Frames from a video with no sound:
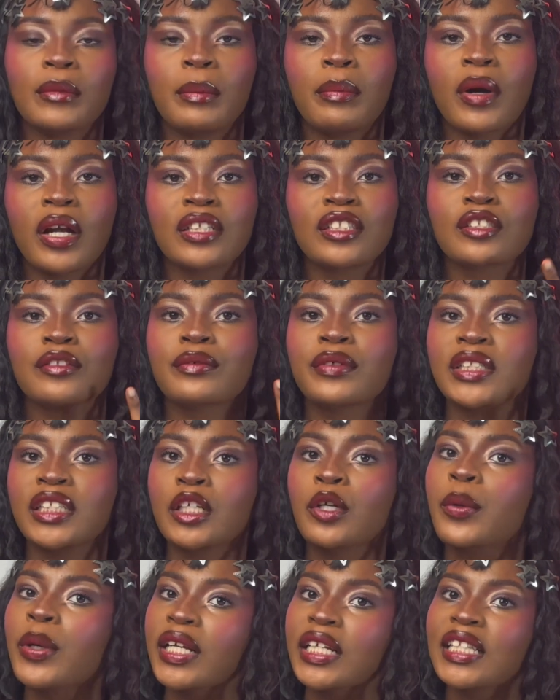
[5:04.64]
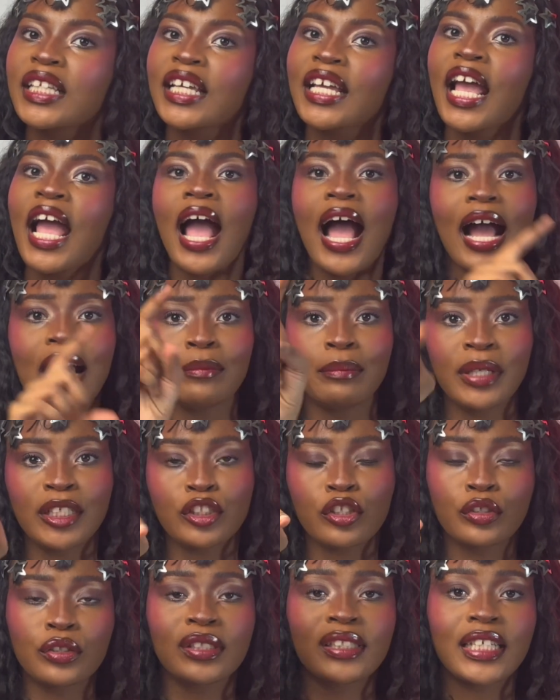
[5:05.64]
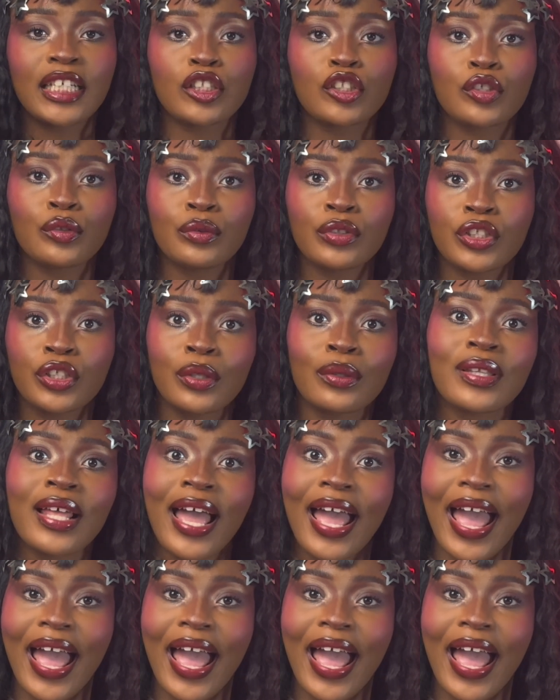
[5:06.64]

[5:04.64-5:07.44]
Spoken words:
brands really quickly, and make sure you stay tuned till the